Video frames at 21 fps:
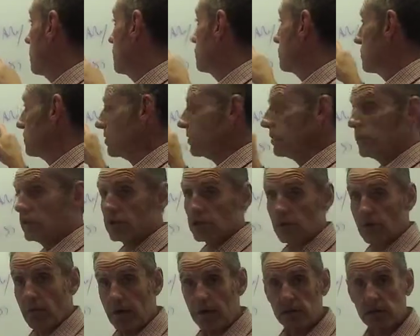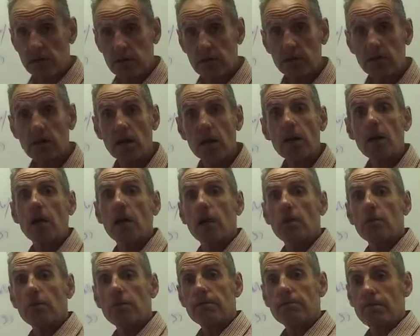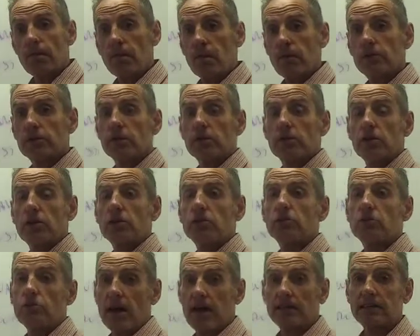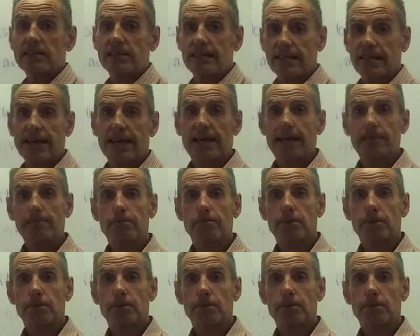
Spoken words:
So the discretion refers to the trustee.